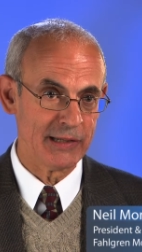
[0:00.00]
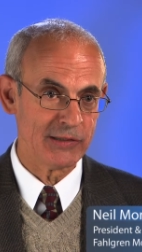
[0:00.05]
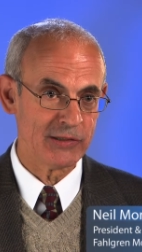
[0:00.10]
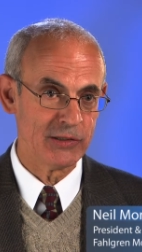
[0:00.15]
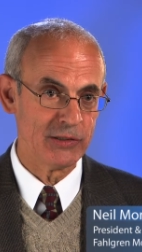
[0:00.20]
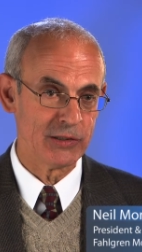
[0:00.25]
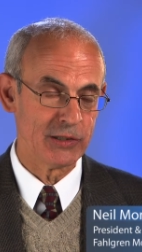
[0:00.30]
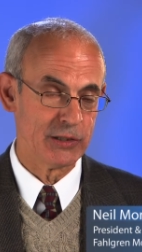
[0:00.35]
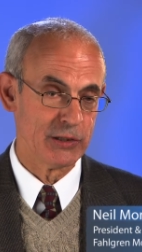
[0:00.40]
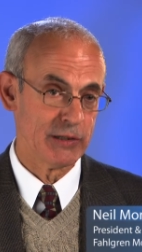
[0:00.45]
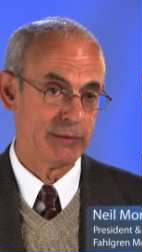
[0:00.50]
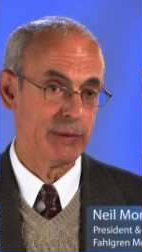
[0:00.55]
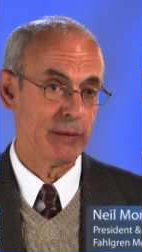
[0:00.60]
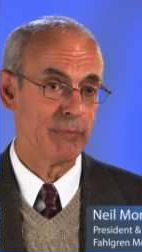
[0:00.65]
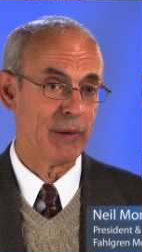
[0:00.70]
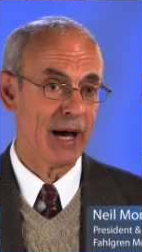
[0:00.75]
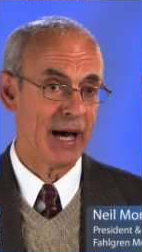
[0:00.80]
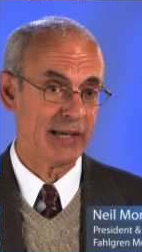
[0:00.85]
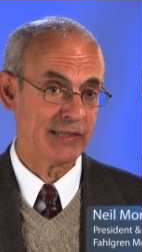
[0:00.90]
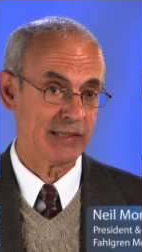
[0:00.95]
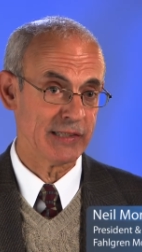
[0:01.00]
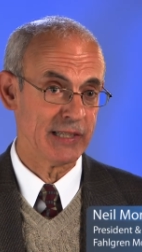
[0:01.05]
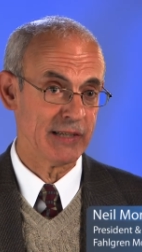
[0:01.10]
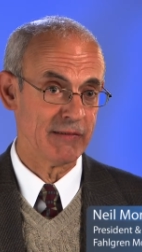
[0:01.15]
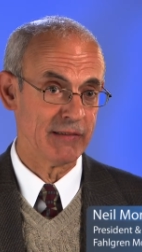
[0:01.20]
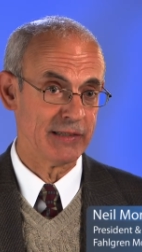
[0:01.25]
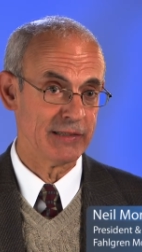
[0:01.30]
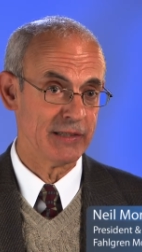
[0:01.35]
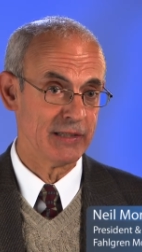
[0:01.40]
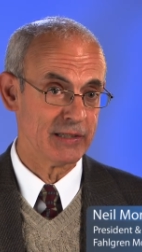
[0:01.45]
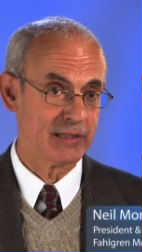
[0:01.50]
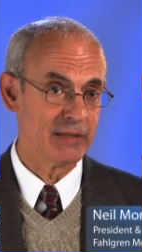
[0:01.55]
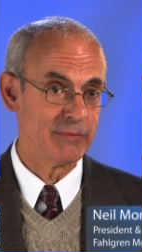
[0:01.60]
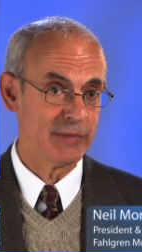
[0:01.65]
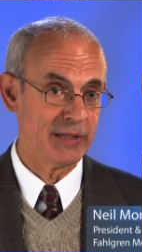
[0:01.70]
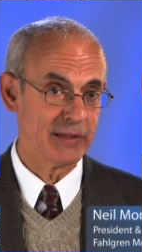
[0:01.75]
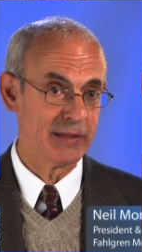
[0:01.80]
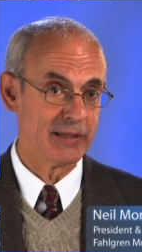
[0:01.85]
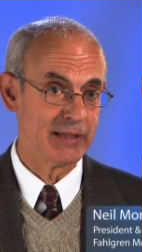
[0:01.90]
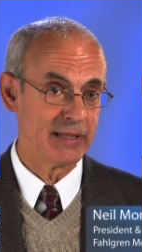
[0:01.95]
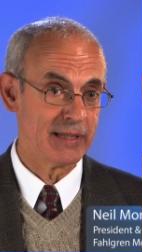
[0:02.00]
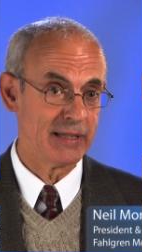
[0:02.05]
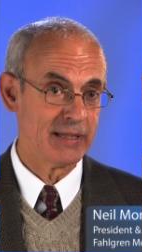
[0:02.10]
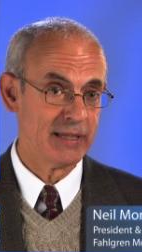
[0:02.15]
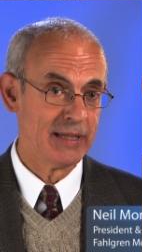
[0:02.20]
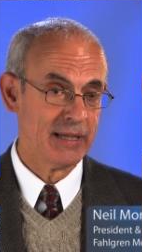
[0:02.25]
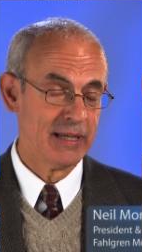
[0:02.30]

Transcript: is to contribute positively to the community.